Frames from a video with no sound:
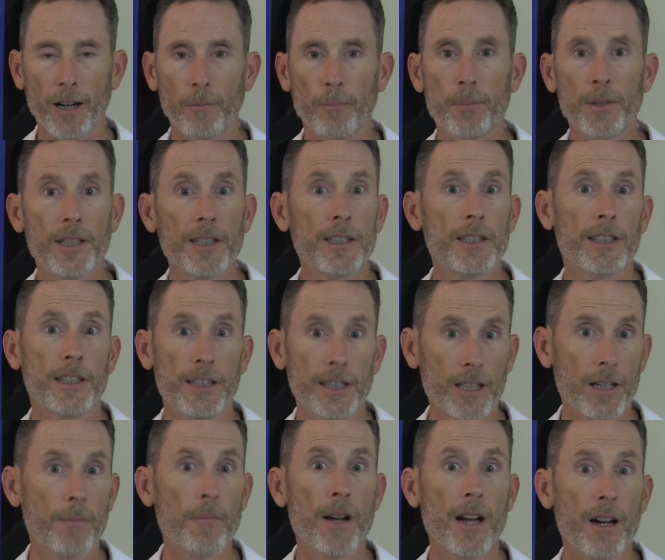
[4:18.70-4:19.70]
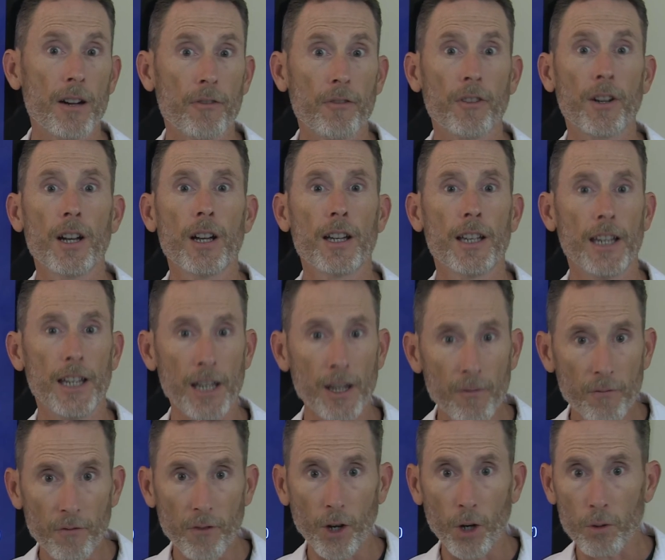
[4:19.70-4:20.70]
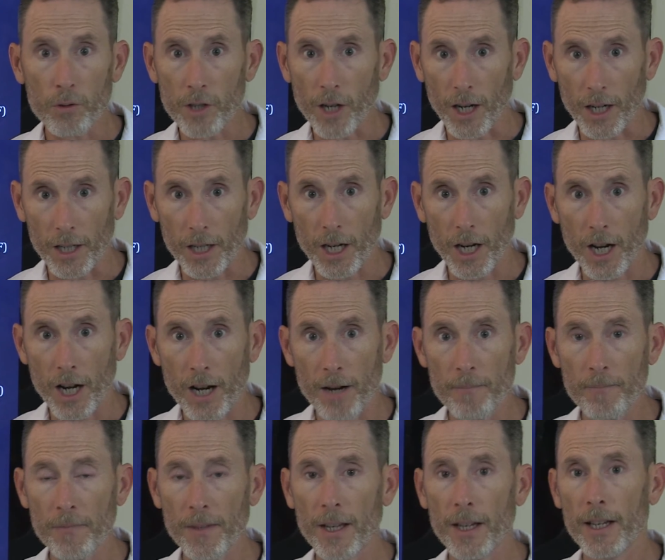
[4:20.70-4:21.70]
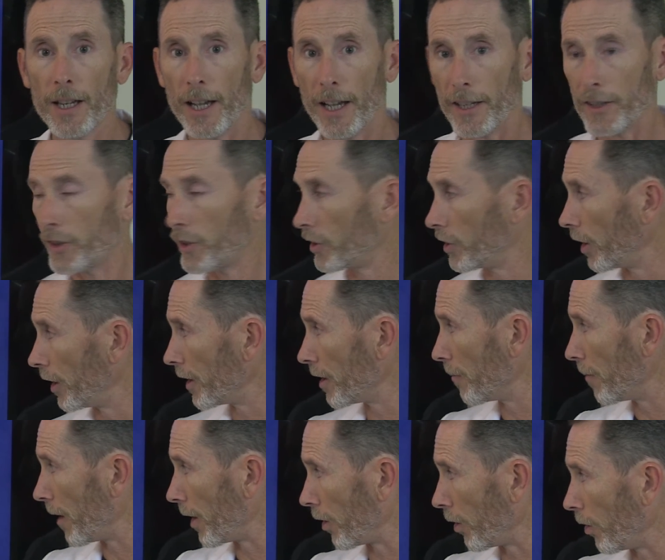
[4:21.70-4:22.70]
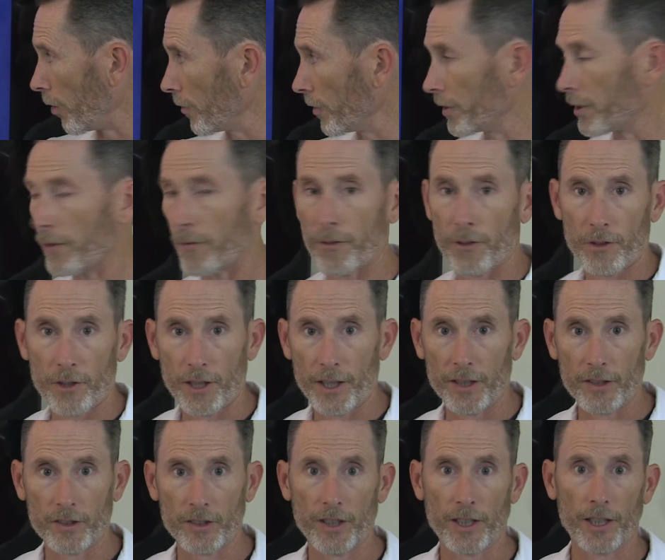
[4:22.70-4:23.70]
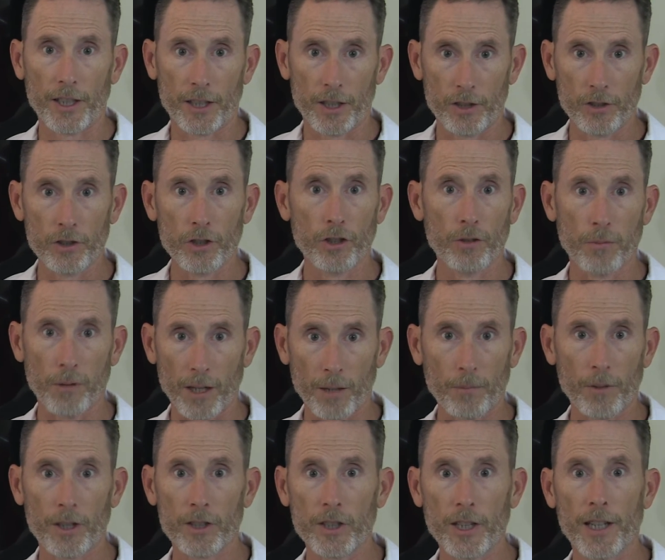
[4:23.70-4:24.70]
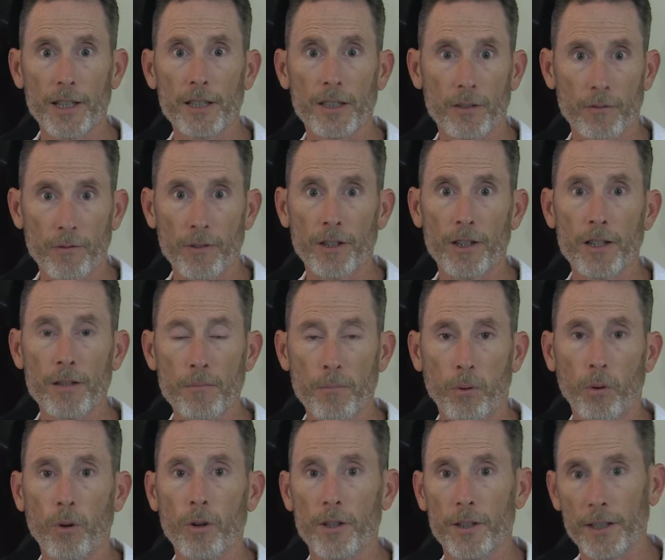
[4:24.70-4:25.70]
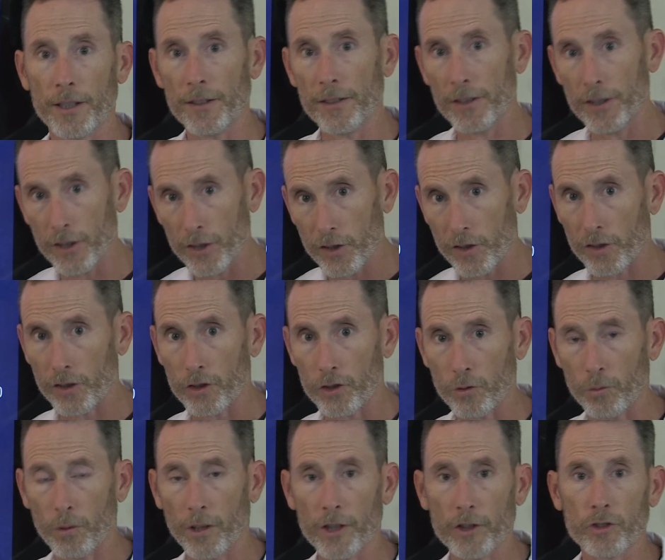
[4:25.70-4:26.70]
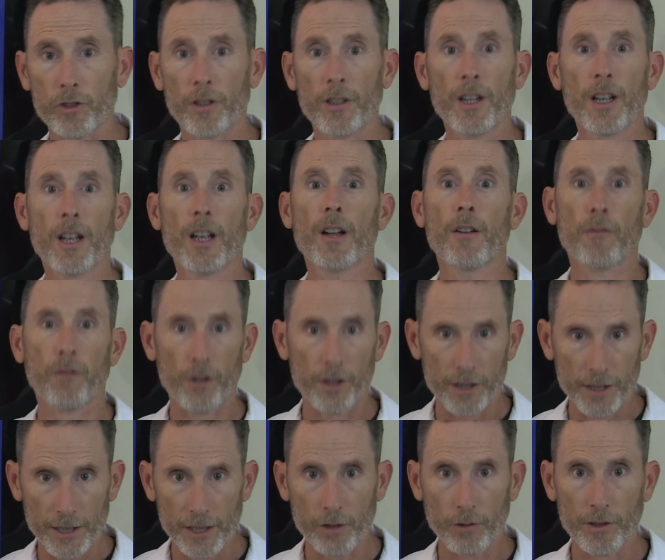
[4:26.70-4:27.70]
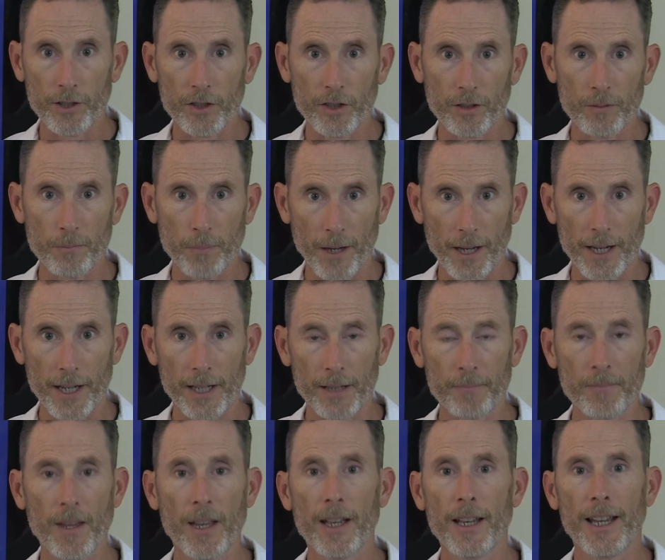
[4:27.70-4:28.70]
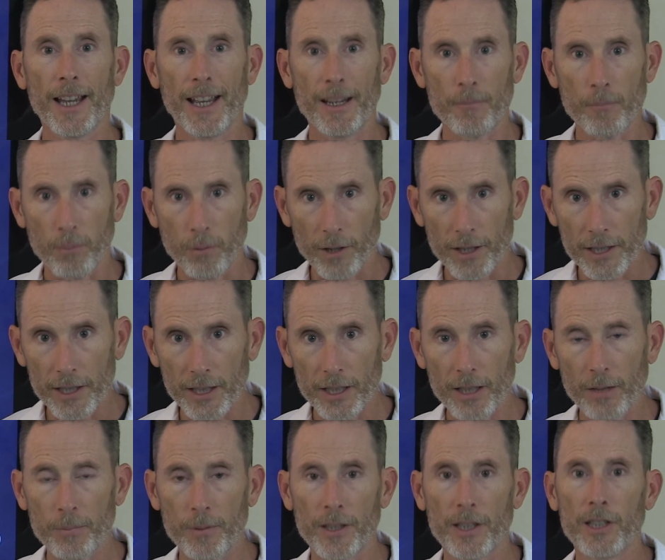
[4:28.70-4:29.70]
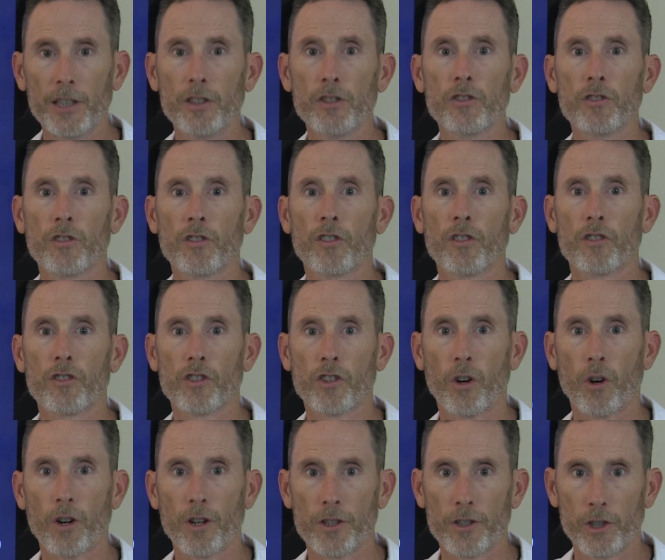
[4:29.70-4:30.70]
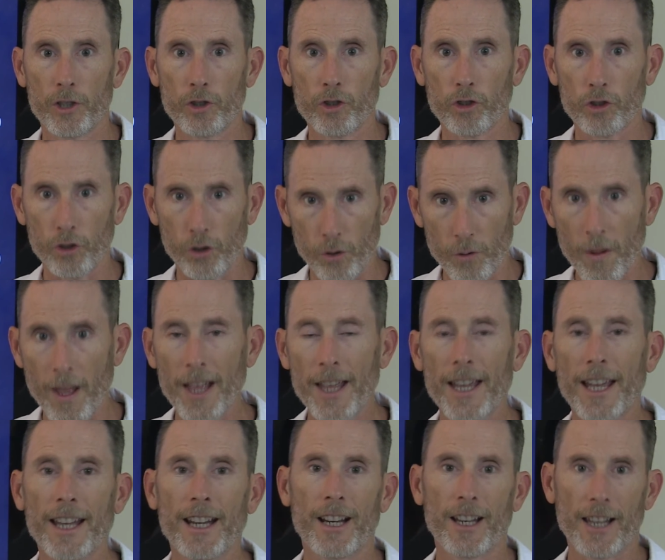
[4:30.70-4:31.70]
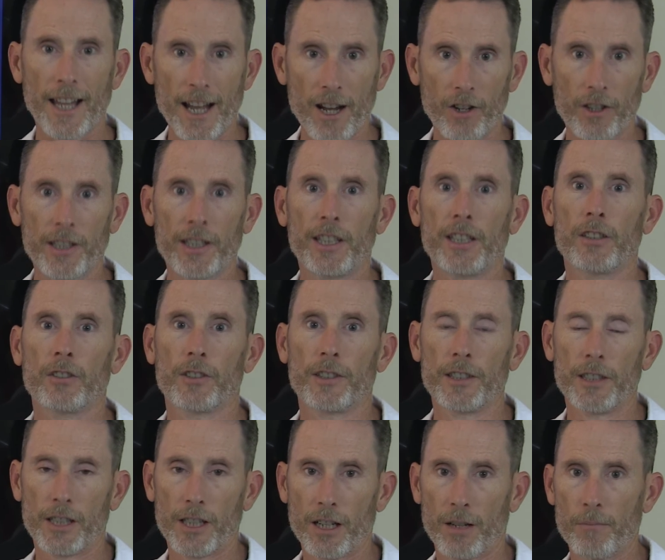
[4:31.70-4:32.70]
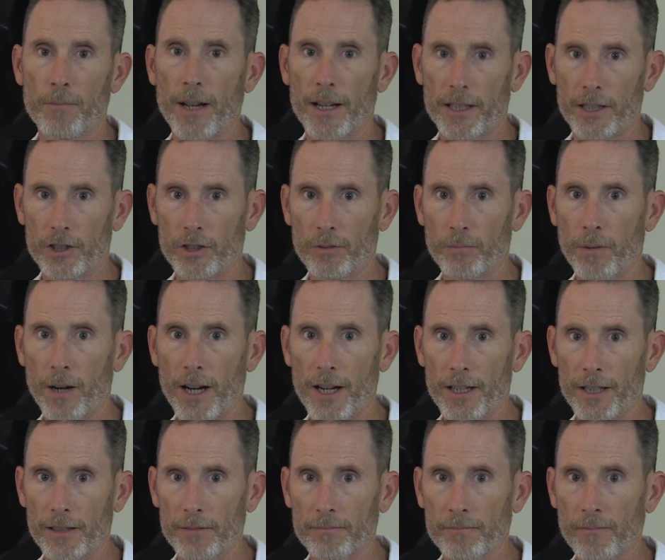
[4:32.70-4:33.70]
PEMFinfo.com and study about all the different things that it can do. But I'm going to tell you it's very important in this situation for decreasing pain and breaking up adhesions and scar tissue and allowing healing to come back in your body.